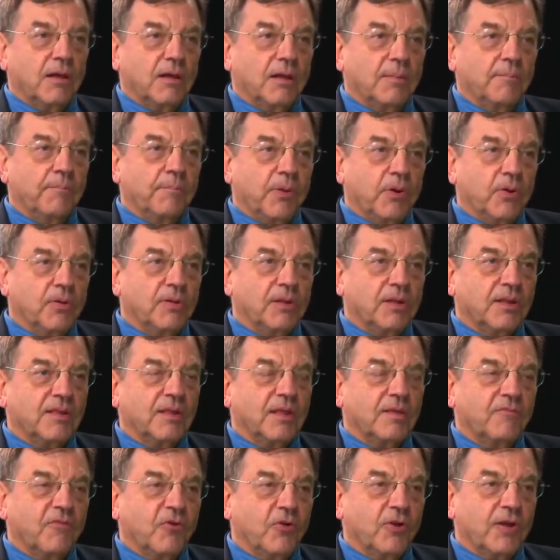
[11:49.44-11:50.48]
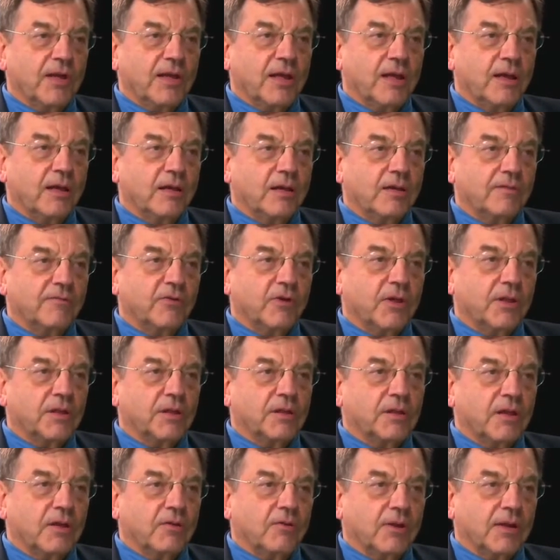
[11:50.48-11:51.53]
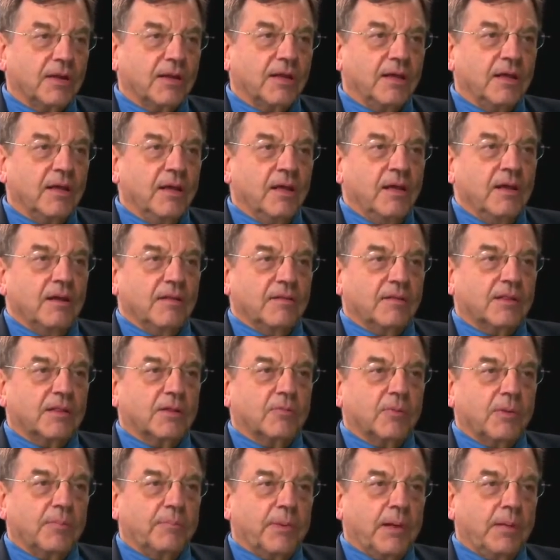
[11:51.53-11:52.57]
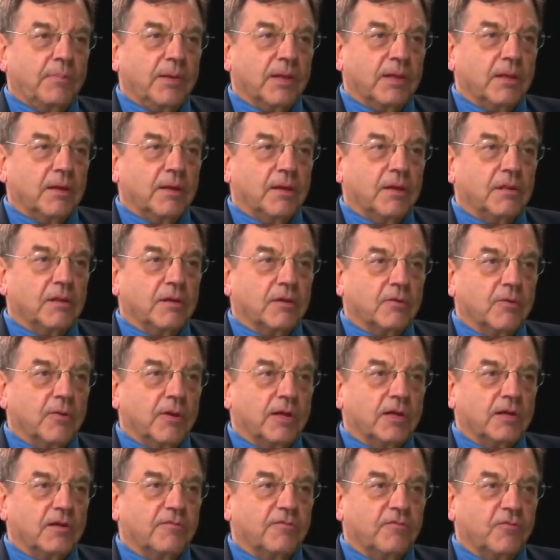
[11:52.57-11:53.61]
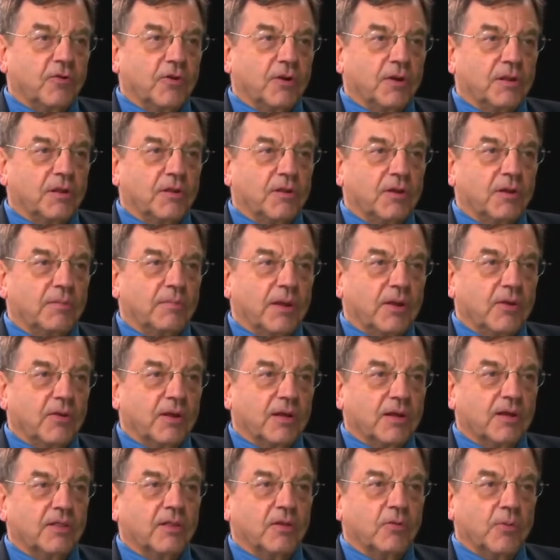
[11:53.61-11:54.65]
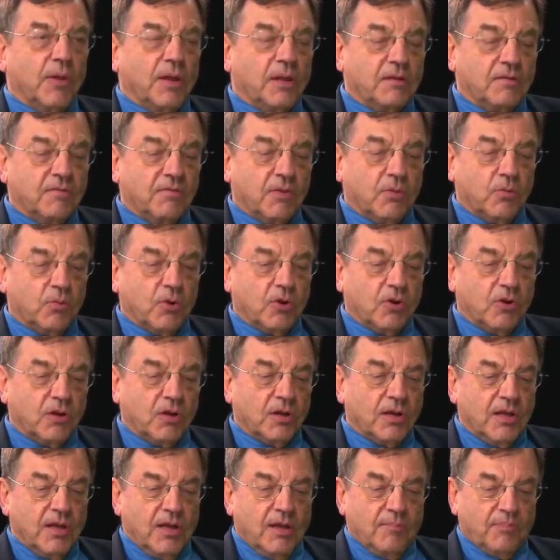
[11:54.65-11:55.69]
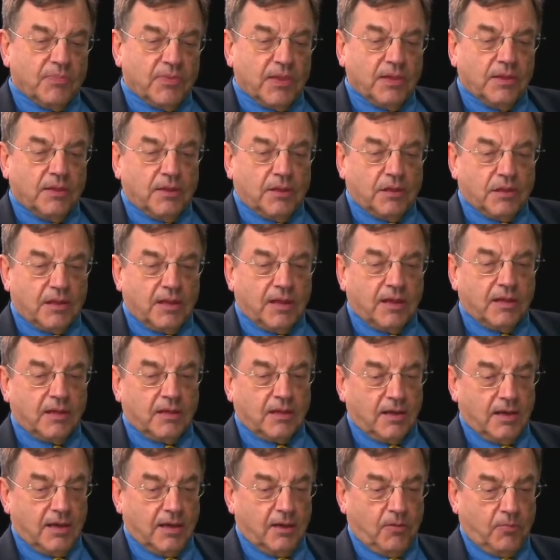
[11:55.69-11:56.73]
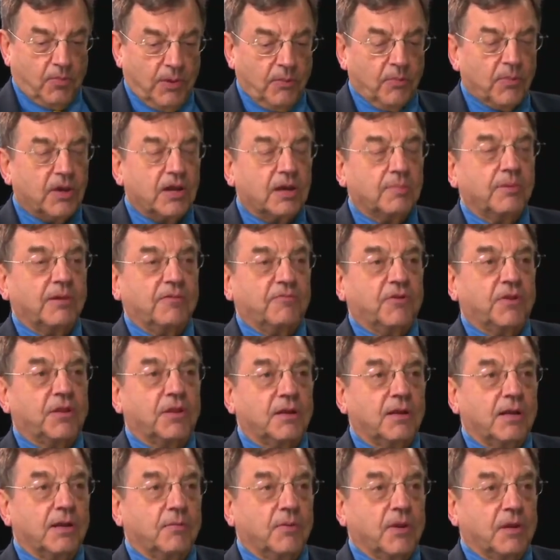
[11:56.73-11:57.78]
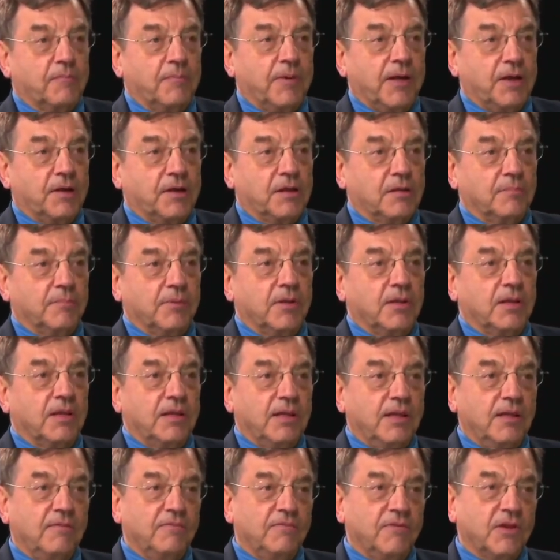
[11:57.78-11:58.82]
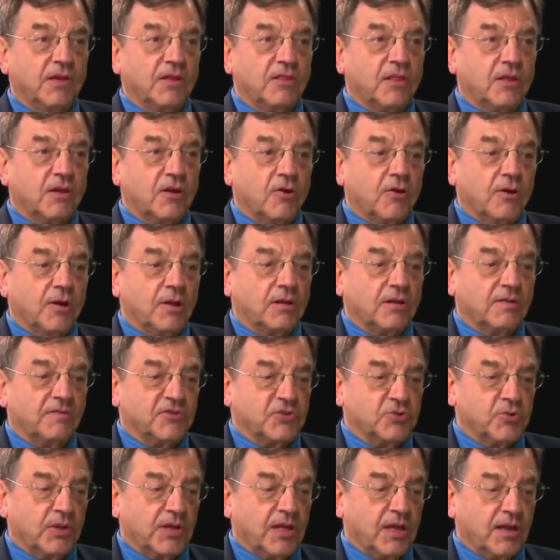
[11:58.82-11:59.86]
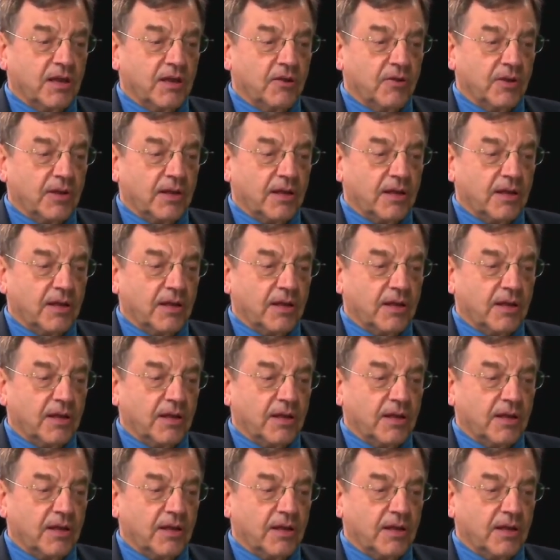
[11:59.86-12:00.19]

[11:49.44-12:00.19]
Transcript: imposing the very kind of austerity that the Republicans are trying to force on America. The rest of the world is saying, we want to be fiscally responsible, even at the cost of shrinking our